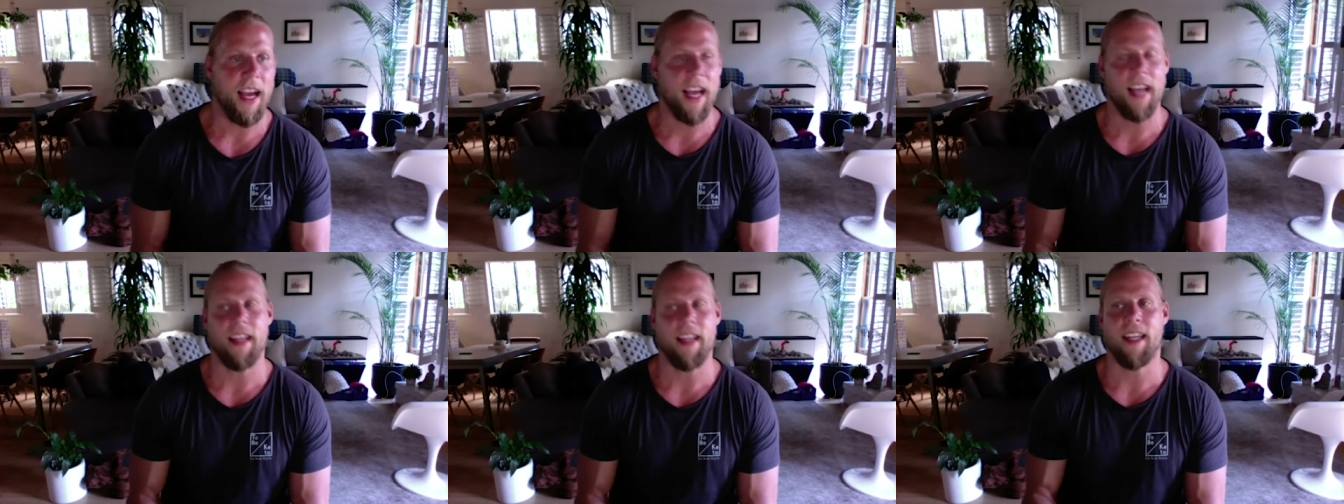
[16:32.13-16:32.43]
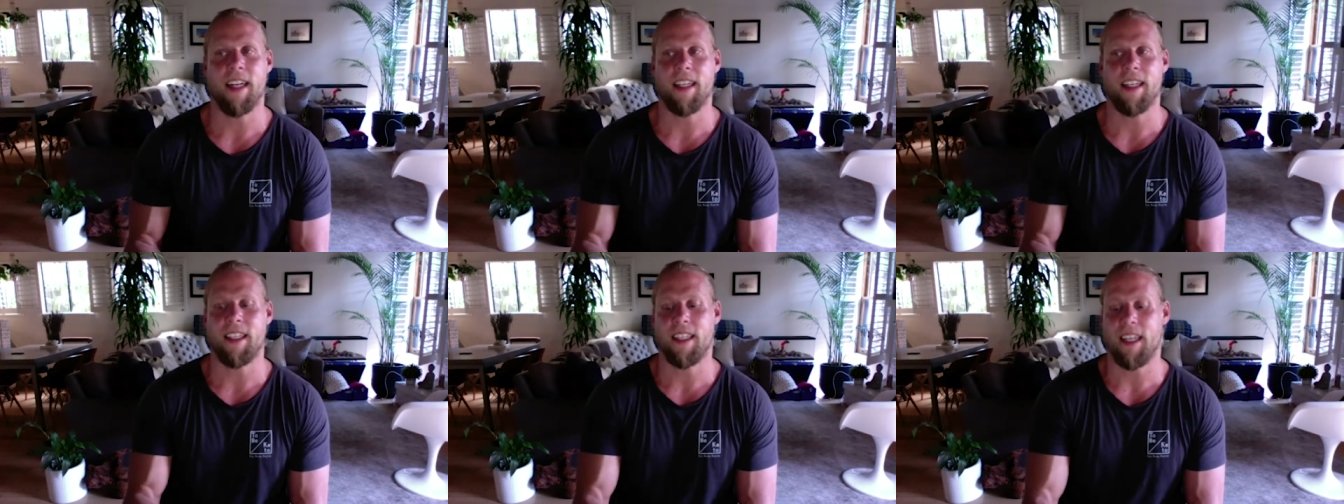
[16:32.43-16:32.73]
and
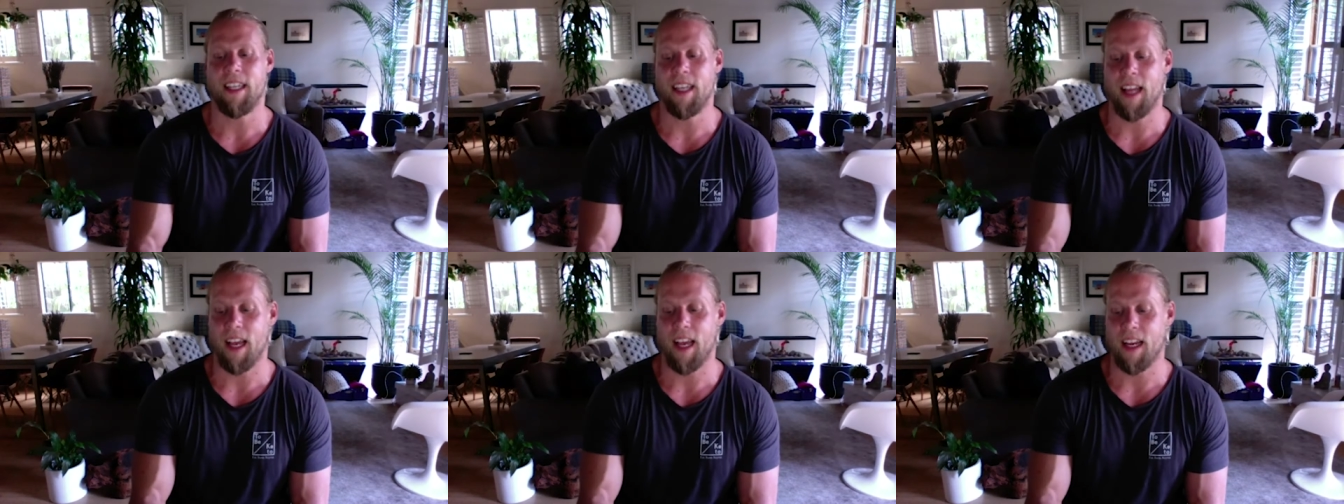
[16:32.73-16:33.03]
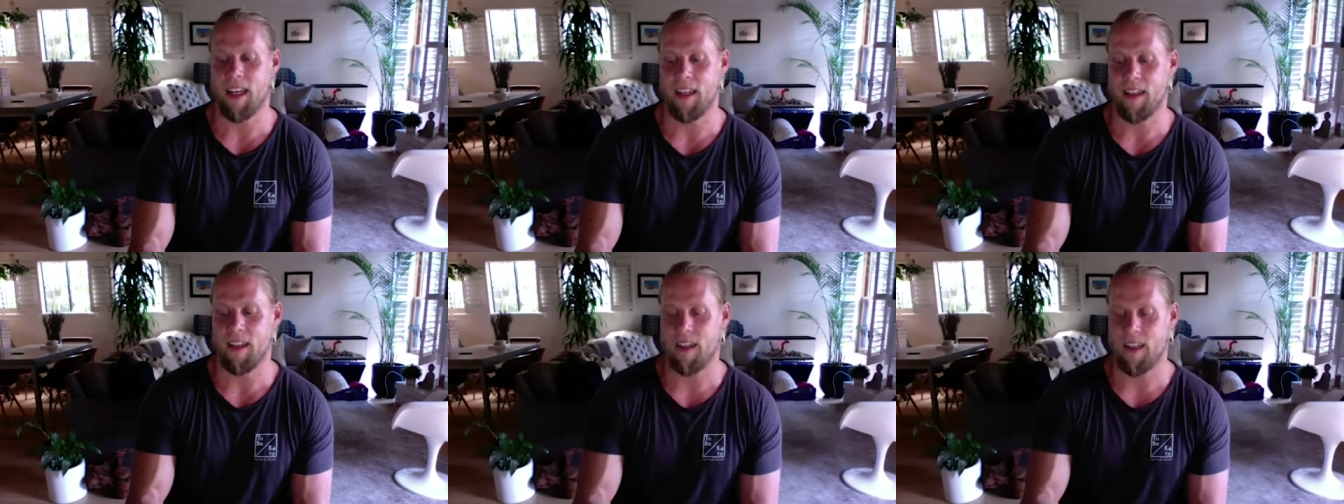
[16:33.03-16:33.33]
then to see
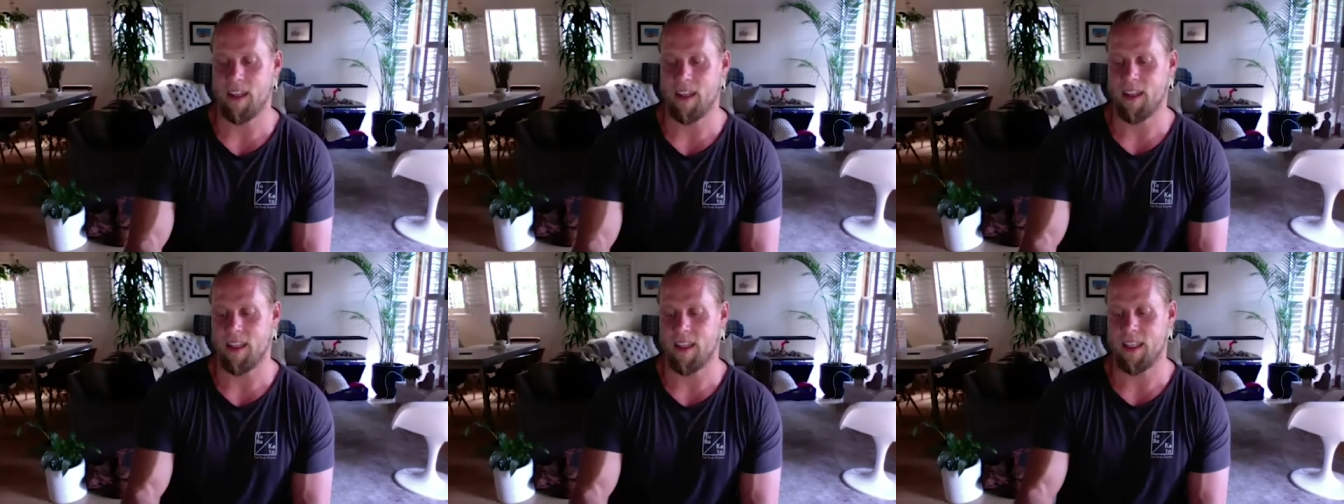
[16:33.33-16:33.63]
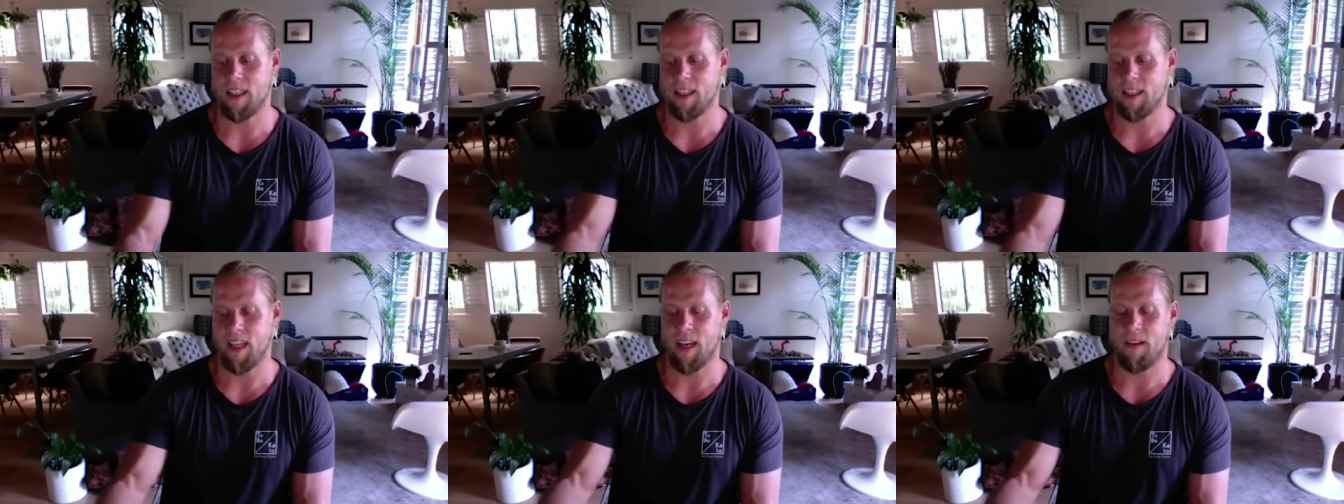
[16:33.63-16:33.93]
like
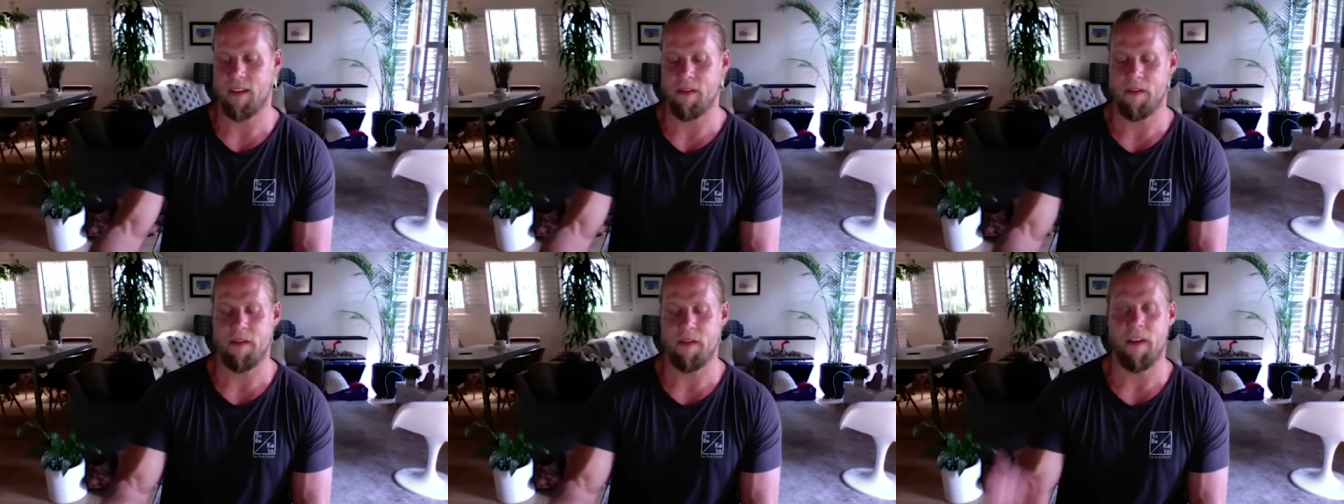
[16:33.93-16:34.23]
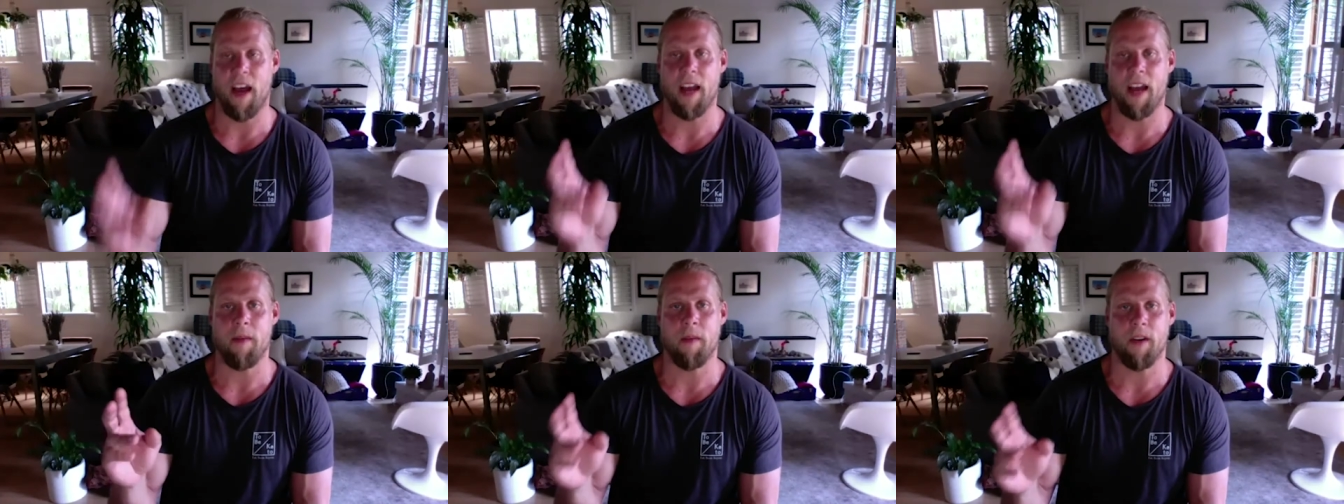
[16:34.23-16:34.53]
these like
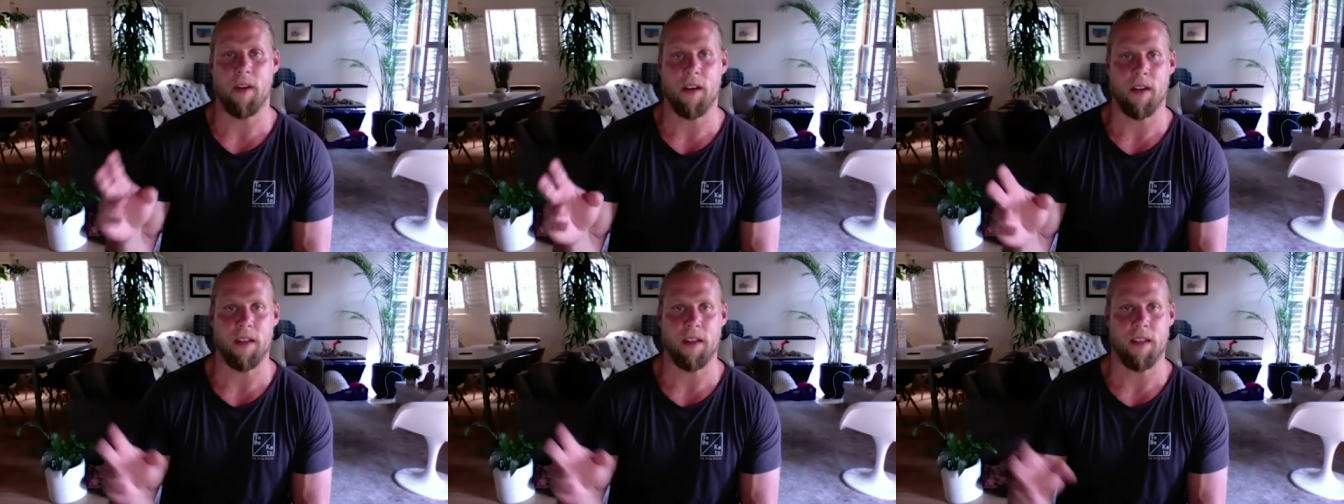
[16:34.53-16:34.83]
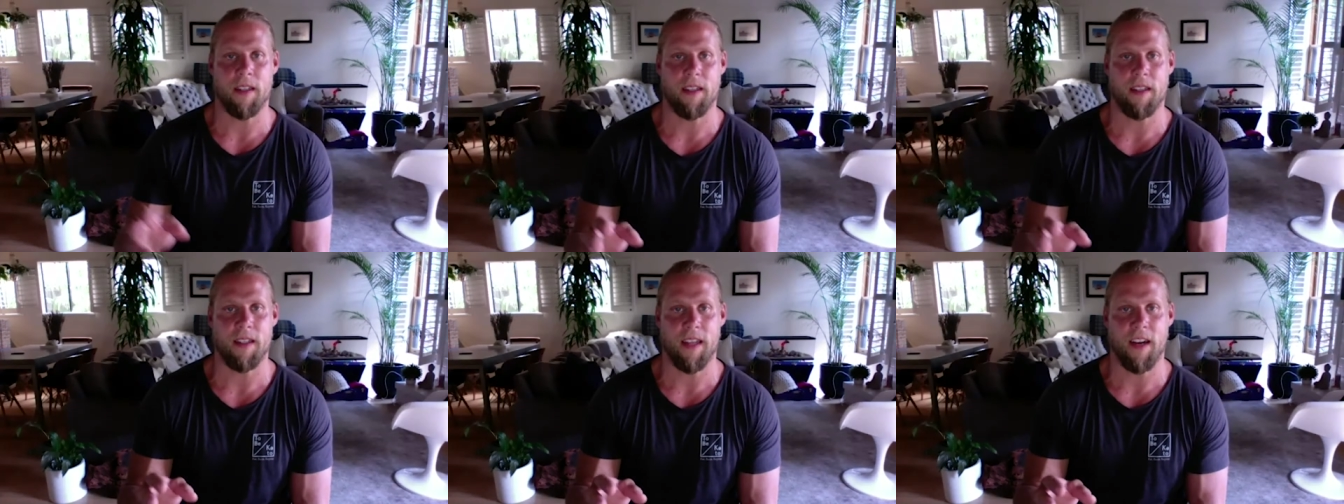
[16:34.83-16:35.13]
fibers